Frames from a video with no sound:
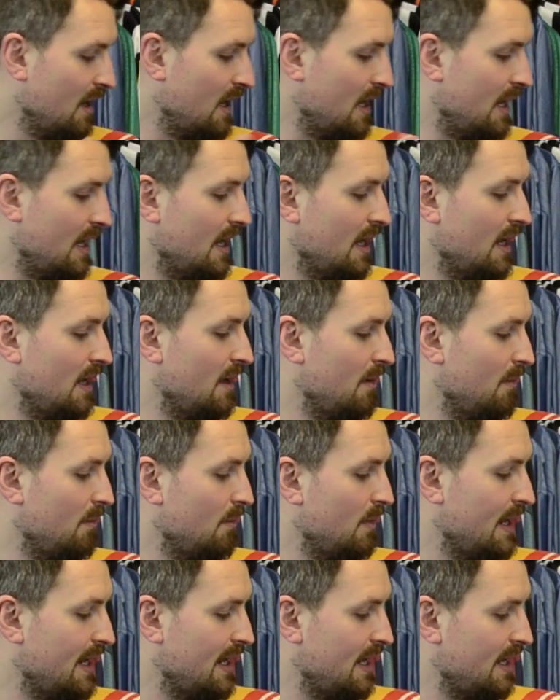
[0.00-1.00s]

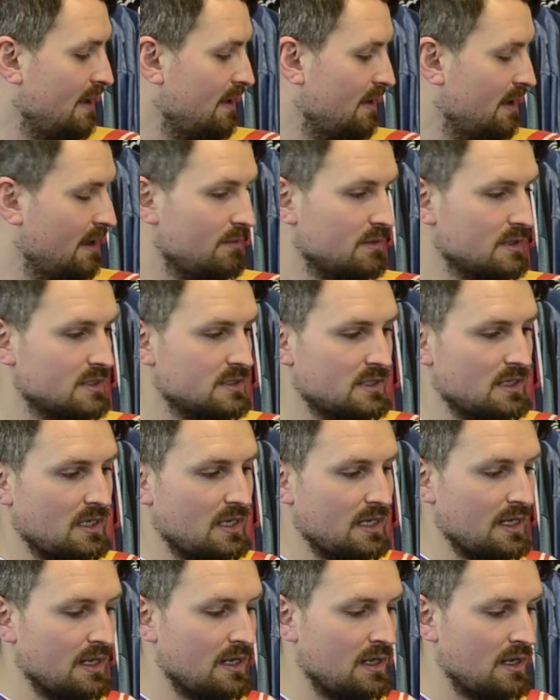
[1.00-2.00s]
but here it was
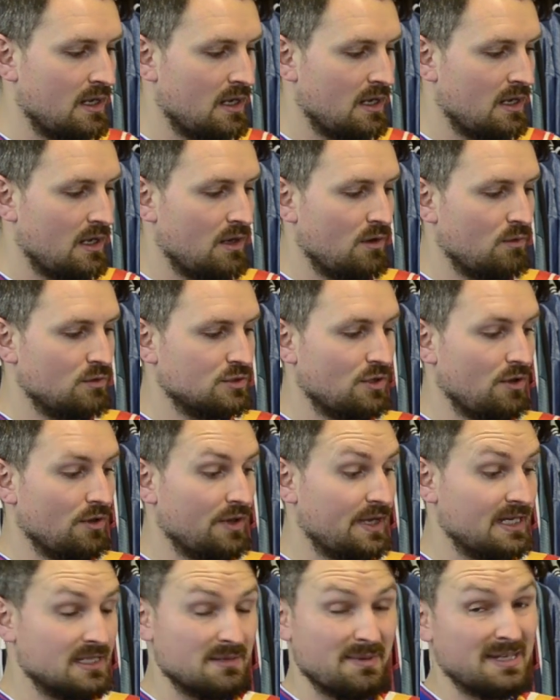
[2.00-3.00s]
all
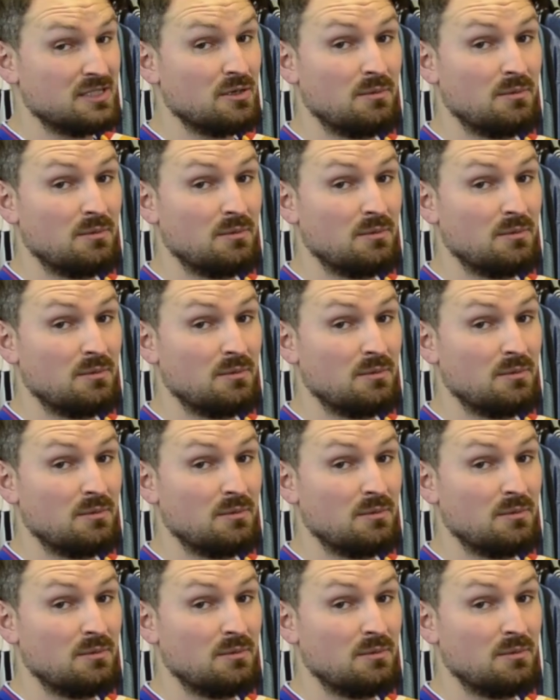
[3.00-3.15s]
these.